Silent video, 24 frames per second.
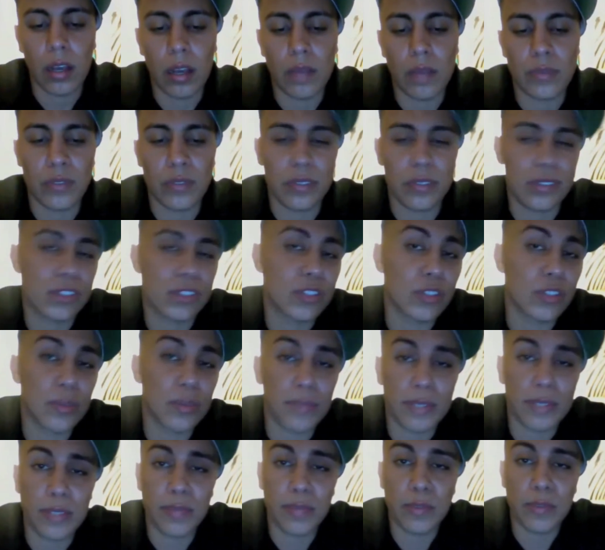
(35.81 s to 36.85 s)
So let's just
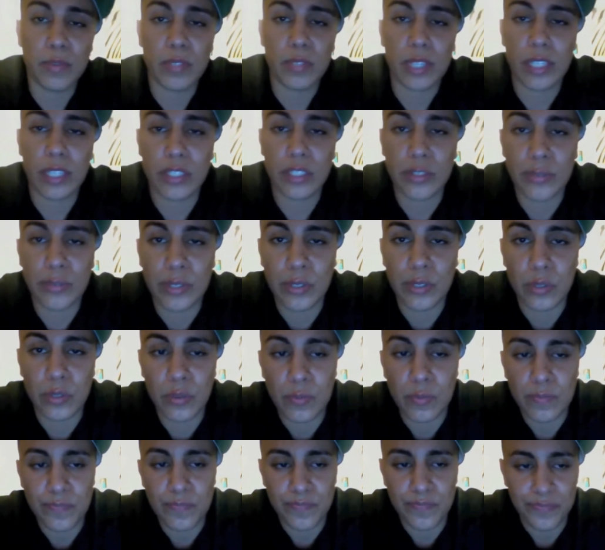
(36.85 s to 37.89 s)
jump into Music History
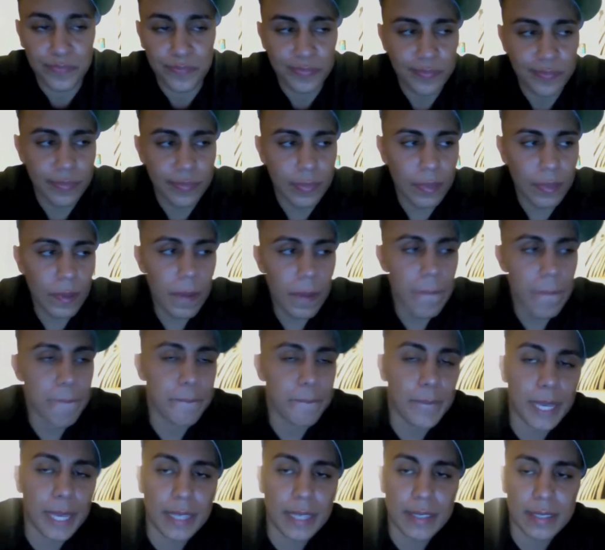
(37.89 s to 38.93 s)
2.
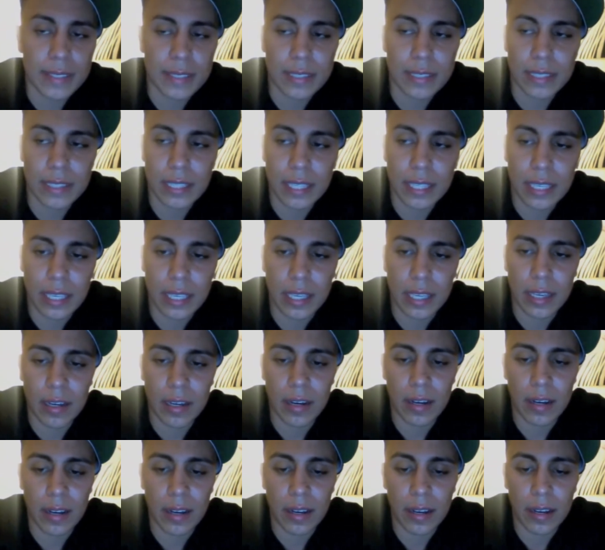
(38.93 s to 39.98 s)
Basically,
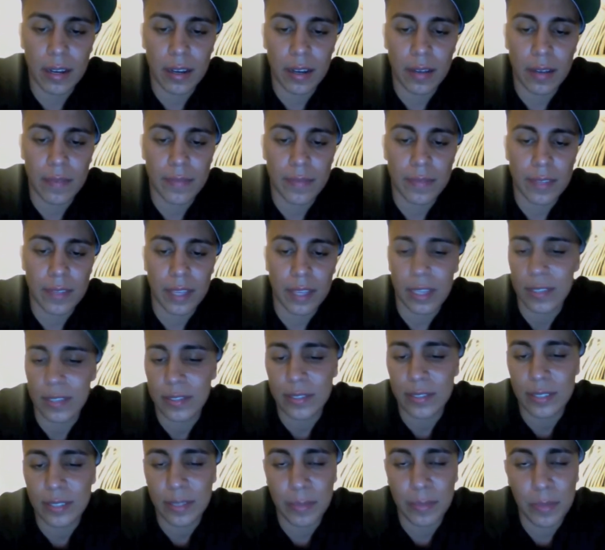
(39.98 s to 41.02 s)
it's
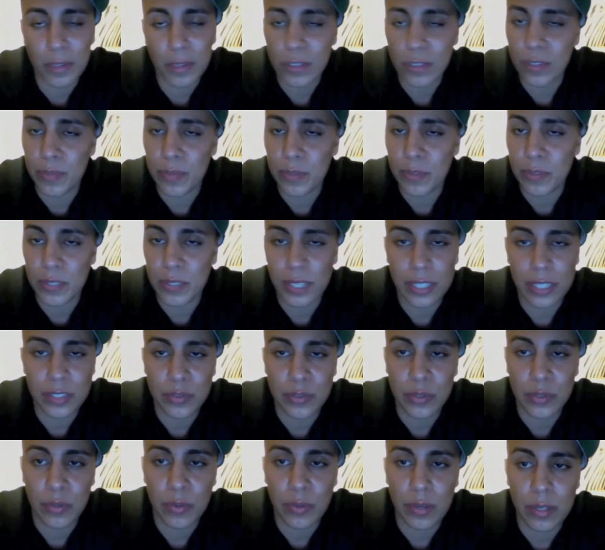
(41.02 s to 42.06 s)
similar to Music
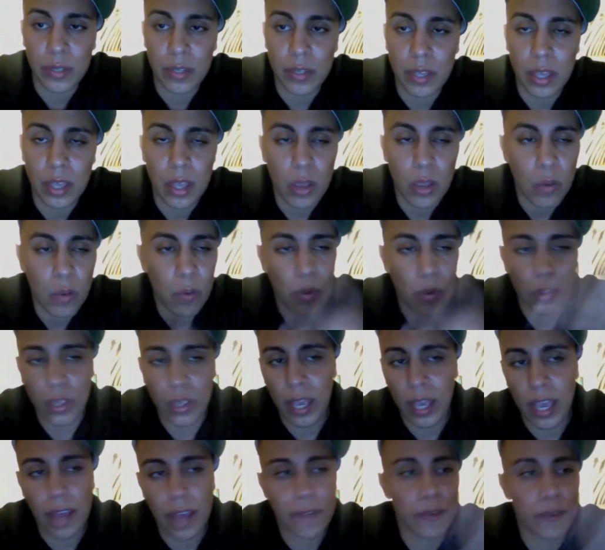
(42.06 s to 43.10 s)
History 1. We'll
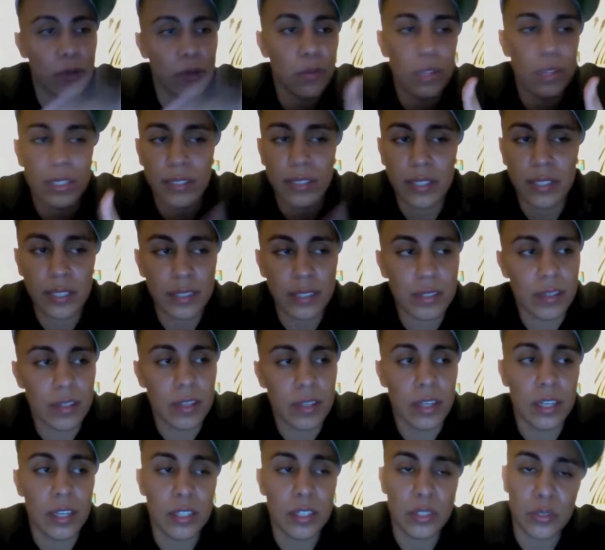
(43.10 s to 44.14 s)
have you listen
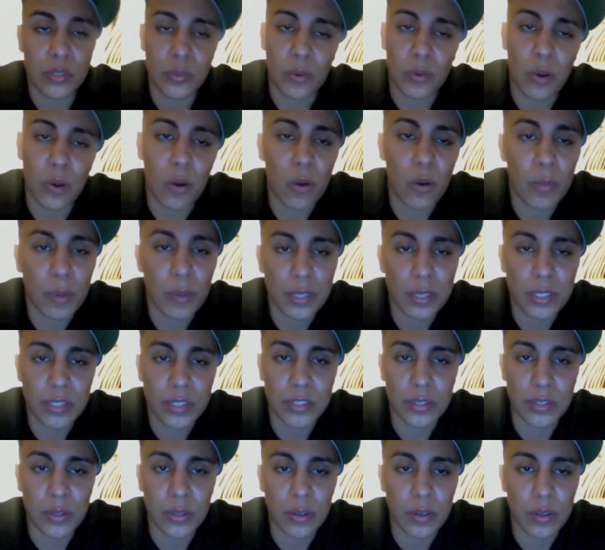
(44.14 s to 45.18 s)
to a whole bunch of
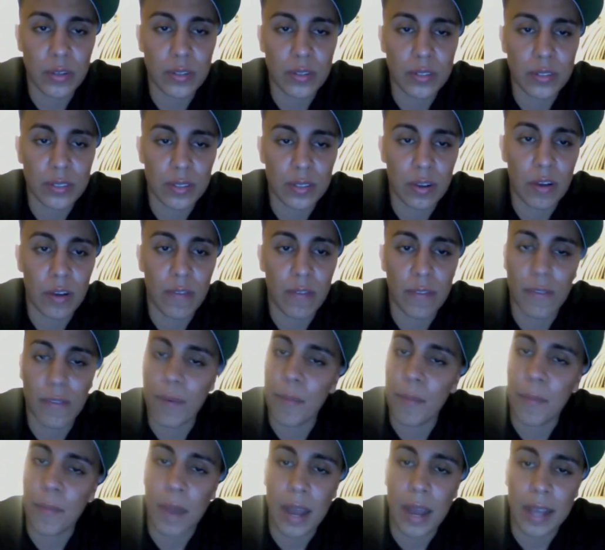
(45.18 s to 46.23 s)
songs off of
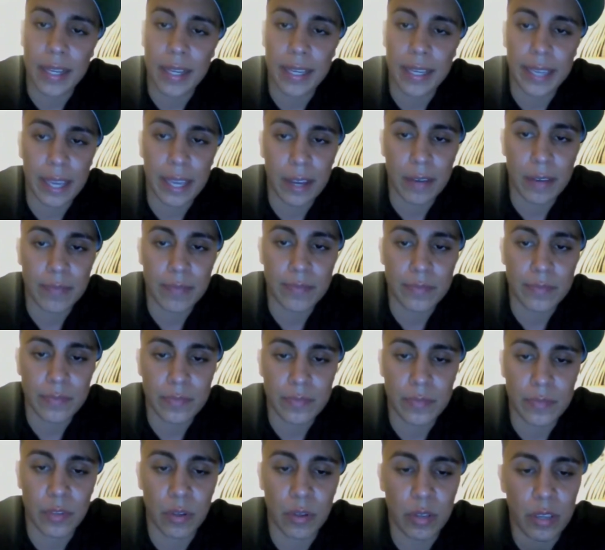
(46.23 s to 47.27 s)
a MOG account.
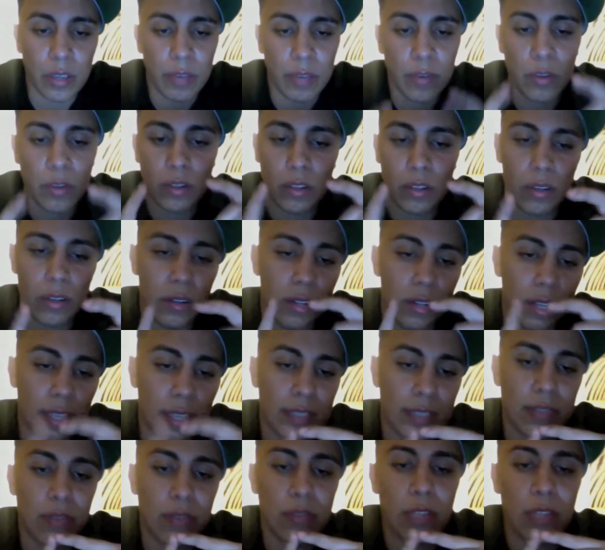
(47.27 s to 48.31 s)
They'll give you a
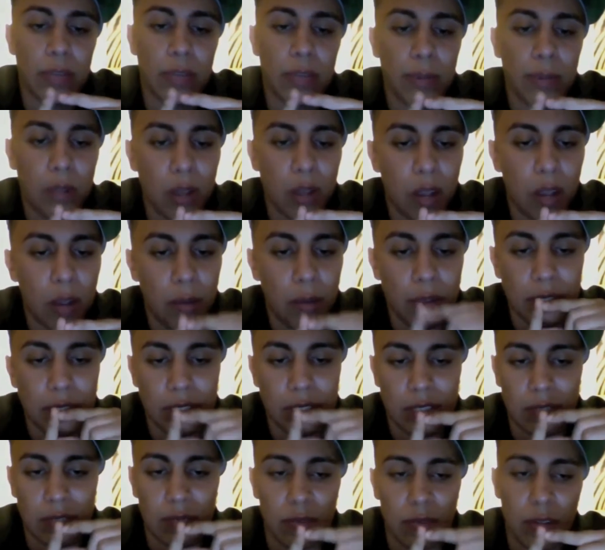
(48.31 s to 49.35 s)
nice little debit card, which
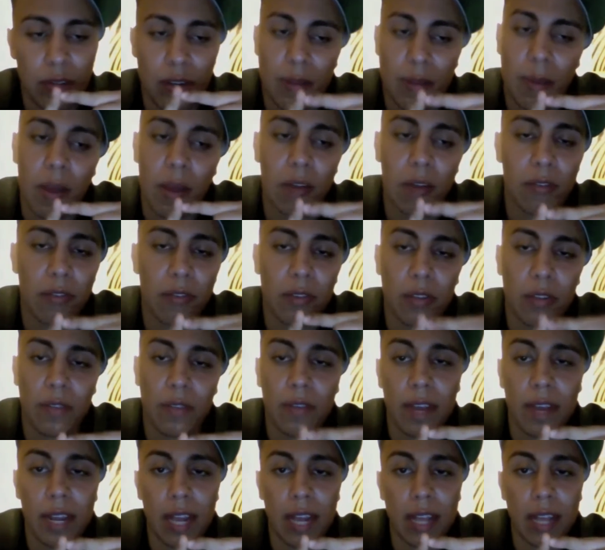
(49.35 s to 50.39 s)
is an amount of
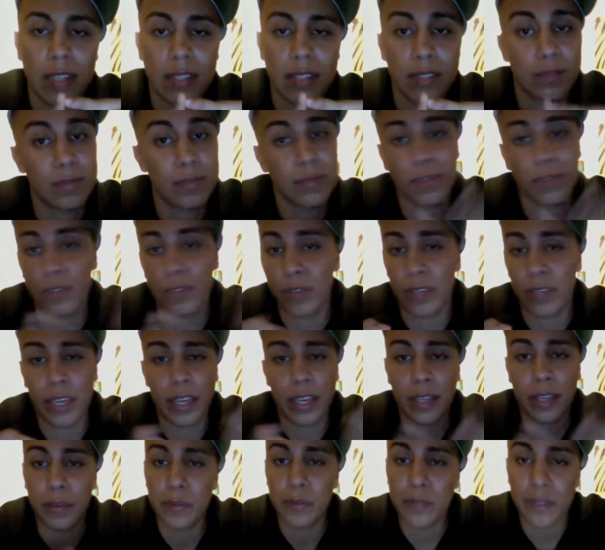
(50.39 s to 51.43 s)
$35. You
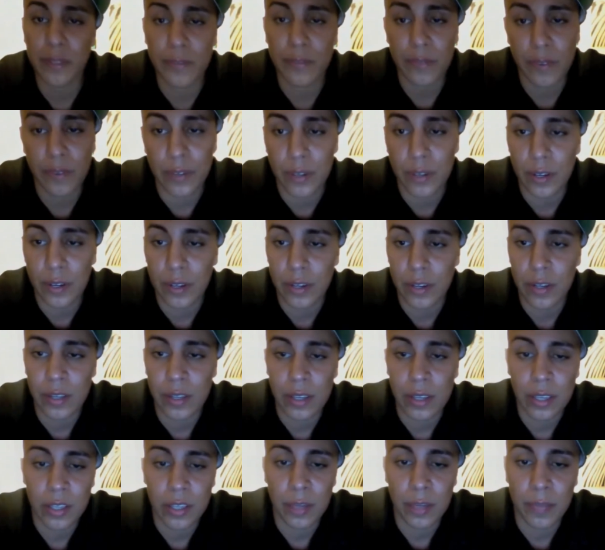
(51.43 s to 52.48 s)
can't use it for
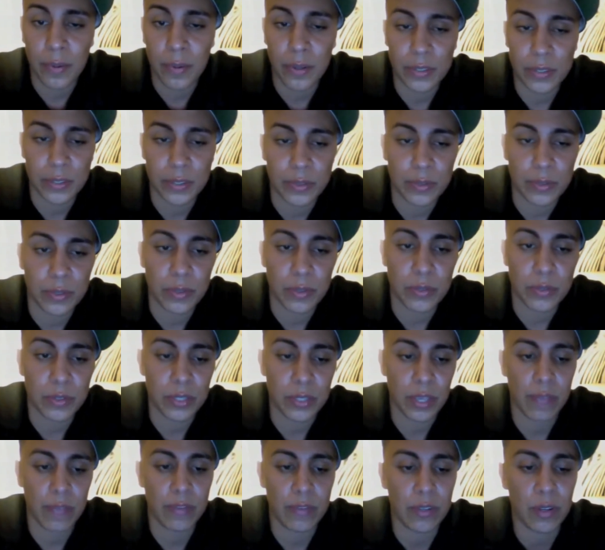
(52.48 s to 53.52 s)
your personal use.
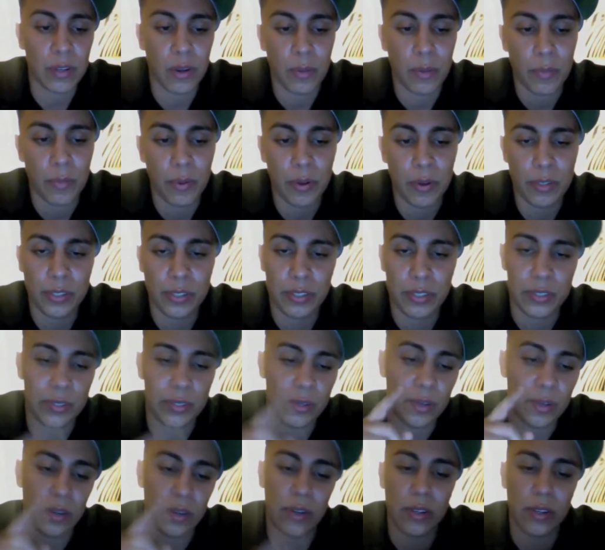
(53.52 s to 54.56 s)
You have to go purchase
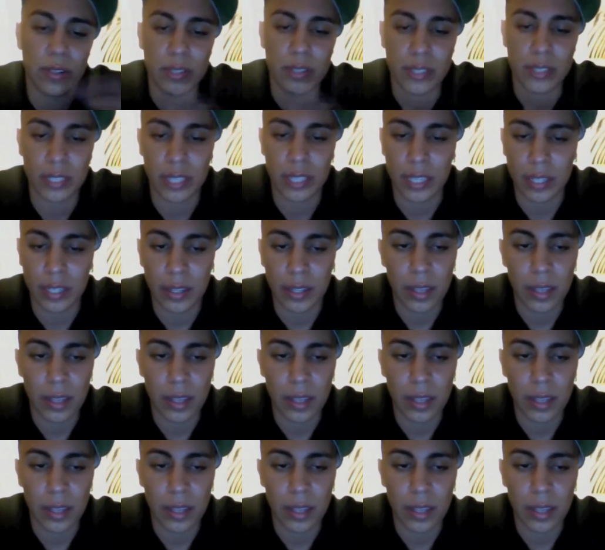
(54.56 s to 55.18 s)
songs and